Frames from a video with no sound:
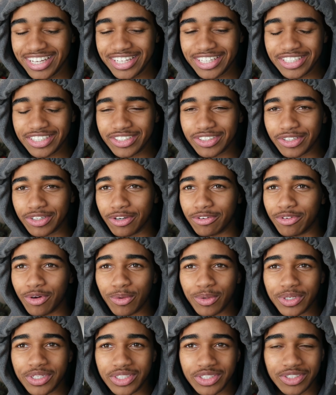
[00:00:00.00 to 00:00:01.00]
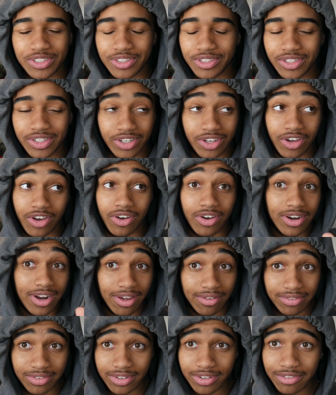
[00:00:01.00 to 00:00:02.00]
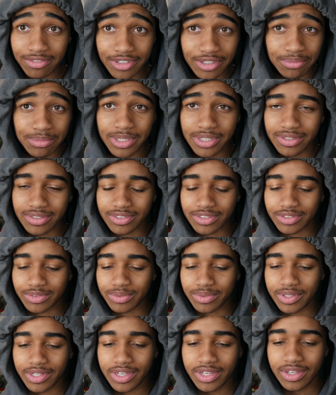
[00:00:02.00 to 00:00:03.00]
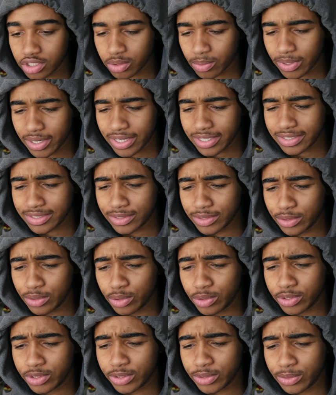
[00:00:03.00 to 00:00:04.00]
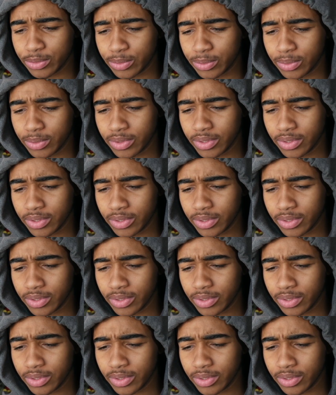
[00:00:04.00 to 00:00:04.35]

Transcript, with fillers: So I've always gone after females. So when I asked, do you still,